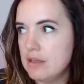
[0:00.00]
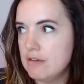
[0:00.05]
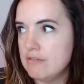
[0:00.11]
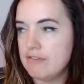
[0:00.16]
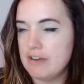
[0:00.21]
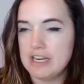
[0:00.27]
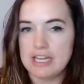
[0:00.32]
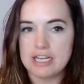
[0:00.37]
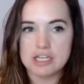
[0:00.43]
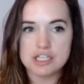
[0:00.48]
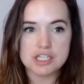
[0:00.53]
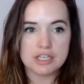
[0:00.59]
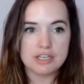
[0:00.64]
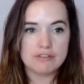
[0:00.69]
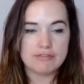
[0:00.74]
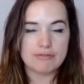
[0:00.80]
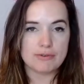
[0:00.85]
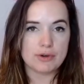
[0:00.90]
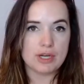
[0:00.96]

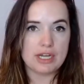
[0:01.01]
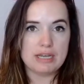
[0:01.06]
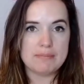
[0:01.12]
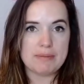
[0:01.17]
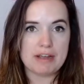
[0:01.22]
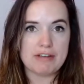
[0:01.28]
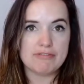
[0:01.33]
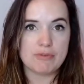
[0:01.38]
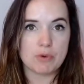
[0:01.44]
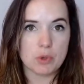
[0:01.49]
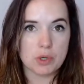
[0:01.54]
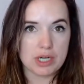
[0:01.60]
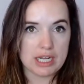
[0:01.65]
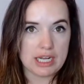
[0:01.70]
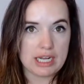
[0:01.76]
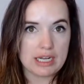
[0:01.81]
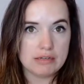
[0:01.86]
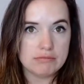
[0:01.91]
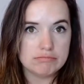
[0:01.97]
financially free by
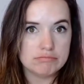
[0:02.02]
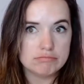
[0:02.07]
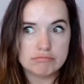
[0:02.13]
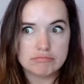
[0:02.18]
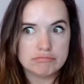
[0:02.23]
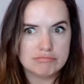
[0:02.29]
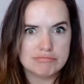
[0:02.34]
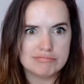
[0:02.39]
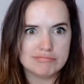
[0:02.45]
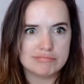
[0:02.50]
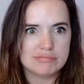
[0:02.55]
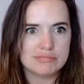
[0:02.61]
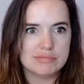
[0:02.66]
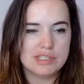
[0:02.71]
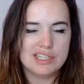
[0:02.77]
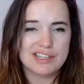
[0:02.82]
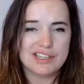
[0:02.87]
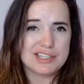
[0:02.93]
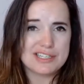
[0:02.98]
40,
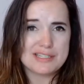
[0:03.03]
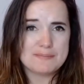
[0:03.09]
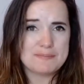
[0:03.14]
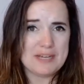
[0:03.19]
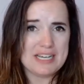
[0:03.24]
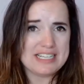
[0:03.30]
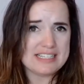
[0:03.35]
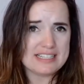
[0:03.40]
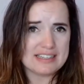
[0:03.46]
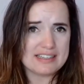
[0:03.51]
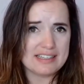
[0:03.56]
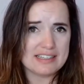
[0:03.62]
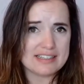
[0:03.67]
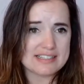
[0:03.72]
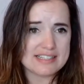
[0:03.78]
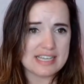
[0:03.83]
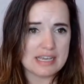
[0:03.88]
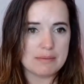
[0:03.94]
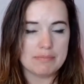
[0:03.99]
that's basically
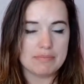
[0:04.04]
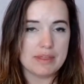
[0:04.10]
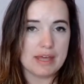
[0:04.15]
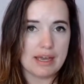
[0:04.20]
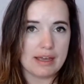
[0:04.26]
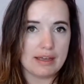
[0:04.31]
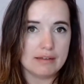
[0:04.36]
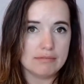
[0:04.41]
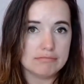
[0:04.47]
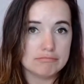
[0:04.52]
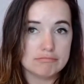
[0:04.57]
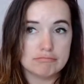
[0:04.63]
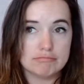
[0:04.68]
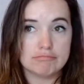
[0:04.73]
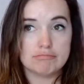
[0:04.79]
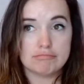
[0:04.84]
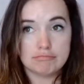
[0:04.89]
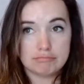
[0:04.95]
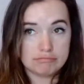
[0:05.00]
the same thing.
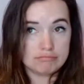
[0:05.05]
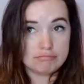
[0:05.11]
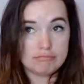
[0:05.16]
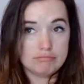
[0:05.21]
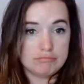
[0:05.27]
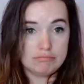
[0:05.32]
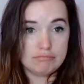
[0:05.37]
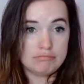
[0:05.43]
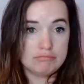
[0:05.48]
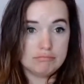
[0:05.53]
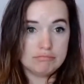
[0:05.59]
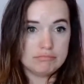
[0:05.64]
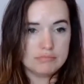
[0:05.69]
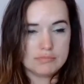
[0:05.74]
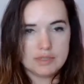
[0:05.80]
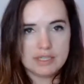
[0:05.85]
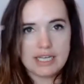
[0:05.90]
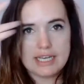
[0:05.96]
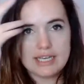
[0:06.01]

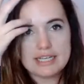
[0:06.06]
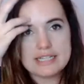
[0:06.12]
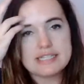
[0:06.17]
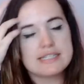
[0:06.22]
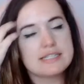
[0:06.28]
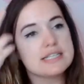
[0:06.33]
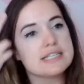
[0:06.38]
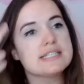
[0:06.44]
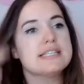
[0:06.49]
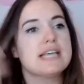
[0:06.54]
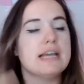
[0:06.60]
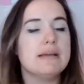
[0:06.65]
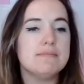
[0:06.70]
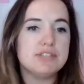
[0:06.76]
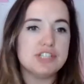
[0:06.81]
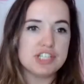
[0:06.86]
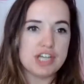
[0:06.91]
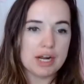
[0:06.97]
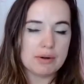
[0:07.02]
Like, it's the
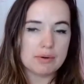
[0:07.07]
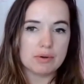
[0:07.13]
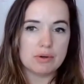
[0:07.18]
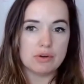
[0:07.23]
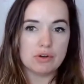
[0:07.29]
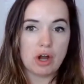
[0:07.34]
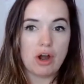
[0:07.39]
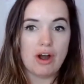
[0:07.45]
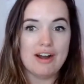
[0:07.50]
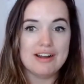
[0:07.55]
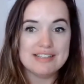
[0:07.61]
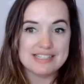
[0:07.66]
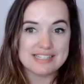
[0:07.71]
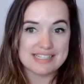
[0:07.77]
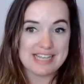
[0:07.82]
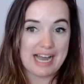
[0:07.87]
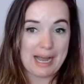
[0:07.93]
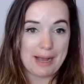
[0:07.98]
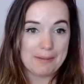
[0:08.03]
same general
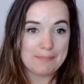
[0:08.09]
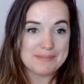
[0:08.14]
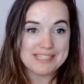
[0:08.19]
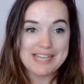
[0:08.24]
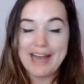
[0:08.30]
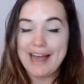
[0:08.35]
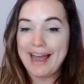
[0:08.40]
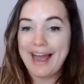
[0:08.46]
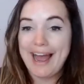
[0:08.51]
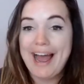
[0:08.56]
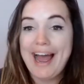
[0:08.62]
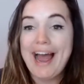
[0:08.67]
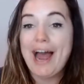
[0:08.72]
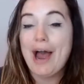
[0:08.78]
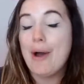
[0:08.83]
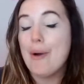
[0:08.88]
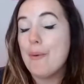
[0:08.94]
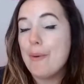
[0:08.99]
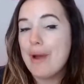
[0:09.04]
concept.
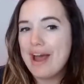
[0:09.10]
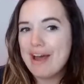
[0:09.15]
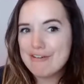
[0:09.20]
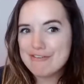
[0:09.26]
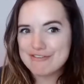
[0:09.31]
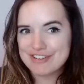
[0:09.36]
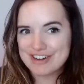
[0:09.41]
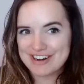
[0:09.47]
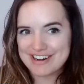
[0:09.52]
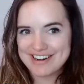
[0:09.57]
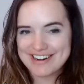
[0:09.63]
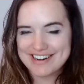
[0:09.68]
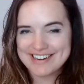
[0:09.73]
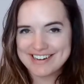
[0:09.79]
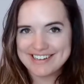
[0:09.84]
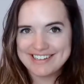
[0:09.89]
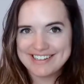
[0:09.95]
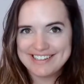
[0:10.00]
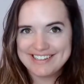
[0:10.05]
However,